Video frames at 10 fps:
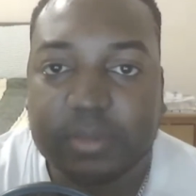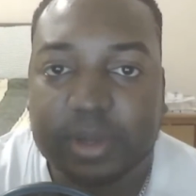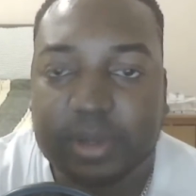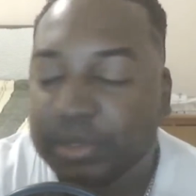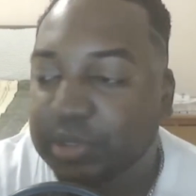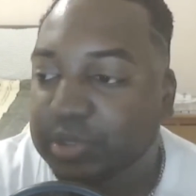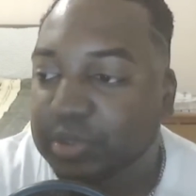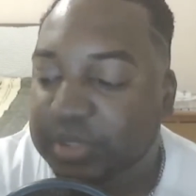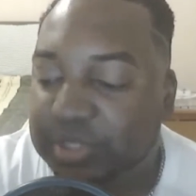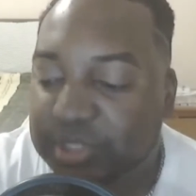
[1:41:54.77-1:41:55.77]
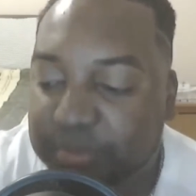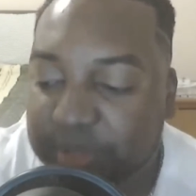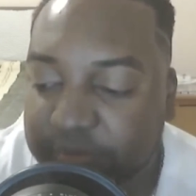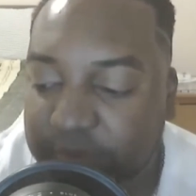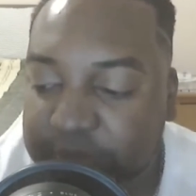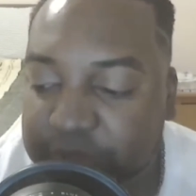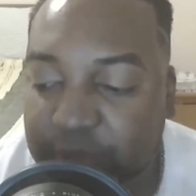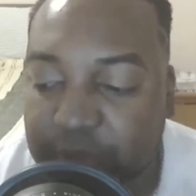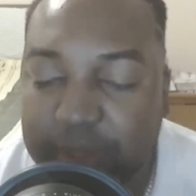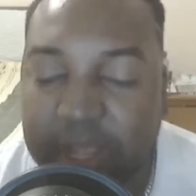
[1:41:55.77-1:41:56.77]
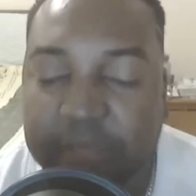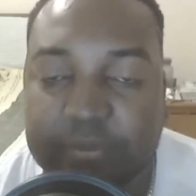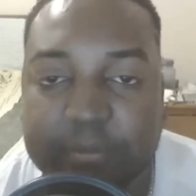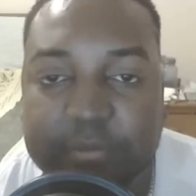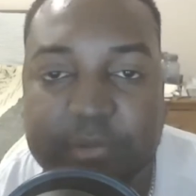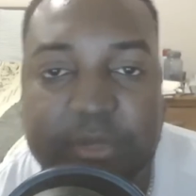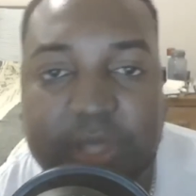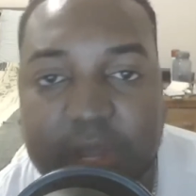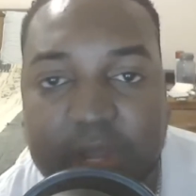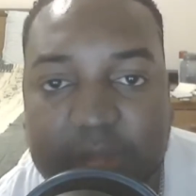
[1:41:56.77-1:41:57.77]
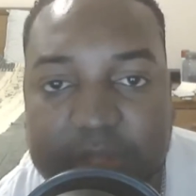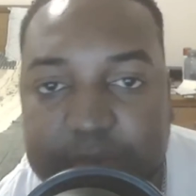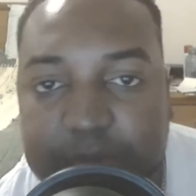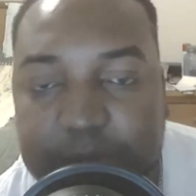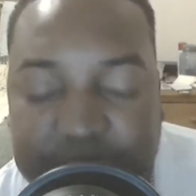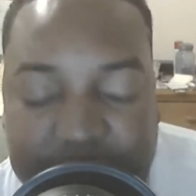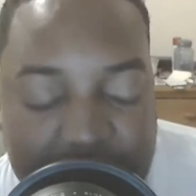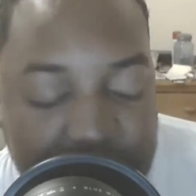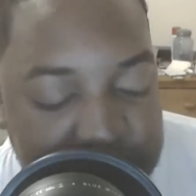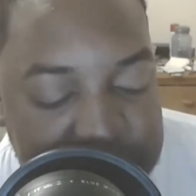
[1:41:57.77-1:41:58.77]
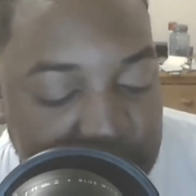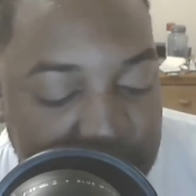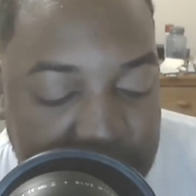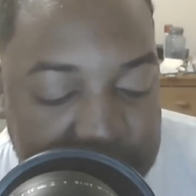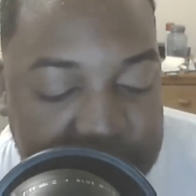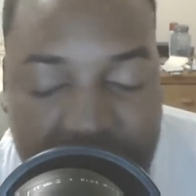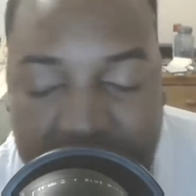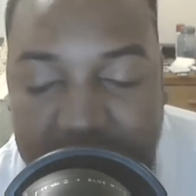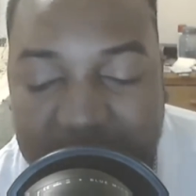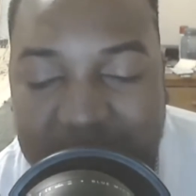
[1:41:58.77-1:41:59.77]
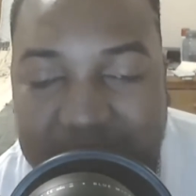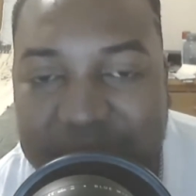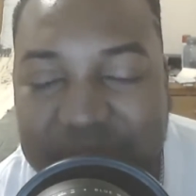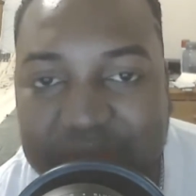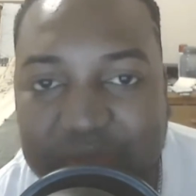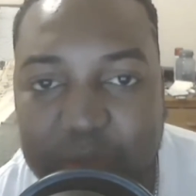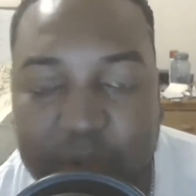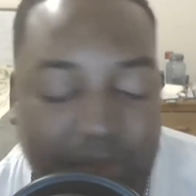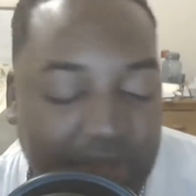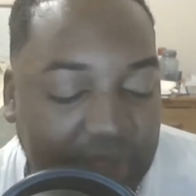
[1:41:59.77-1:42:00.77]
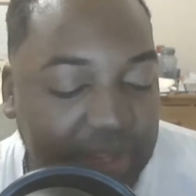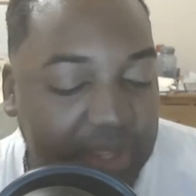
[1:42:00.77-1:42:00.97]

But I mean, YouTube has just been a very strong platform to me. I got a lot of supporters on here, so I kind of stick to where I'm at.